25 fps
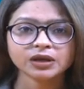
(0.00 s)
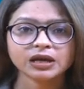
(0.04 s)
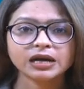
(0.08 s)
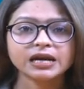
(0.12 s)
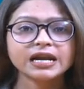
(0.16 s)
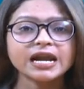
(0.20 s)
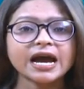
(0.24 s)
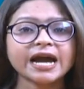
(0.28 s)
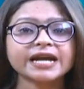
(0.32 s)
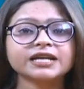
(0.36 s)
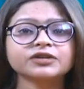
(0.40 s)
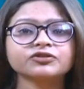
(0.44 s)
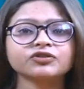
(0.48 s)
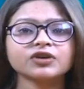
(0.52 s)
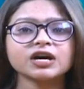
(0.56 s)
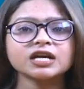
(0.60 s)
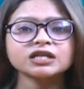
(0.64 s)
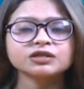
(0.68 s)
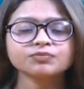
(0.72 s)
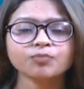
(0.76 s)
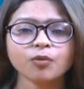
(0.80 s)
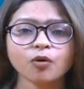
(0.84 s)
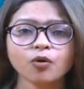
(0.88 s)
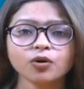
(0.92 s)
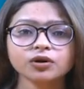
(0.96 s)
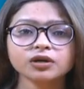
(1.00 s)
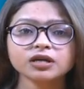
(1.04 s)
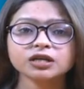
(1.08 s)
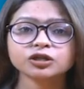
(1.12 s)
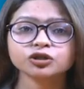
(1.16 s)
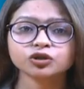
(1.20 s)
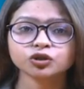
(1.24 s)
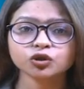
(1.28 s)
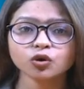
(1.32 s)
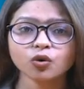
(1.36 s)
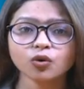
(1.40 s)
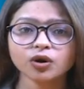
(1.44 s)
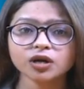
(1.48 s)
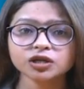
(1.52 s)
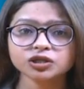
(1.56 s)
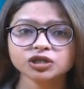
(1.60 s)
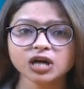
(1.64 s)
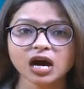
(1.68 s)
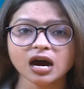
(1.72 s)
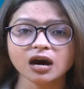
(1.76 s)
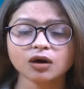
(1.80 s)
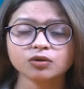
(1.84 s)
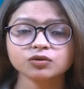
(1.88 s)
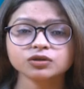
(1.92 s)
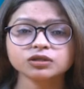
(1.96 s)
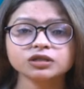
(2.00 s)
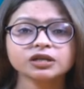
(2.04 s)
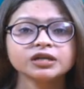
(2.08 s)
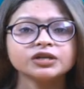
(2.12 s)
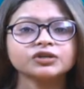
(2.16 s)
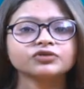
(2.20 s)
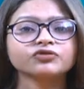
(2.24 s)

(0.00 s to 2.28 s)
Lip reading: like transport, storage house,